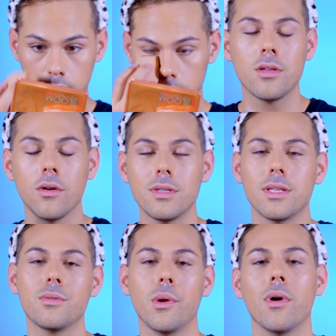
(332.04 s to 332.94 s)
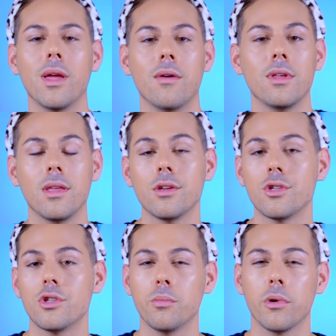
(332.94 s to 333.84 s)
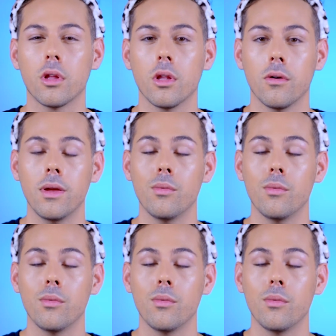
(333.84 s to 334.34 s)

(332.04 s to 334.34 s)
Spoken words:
So since we want everything super glowy,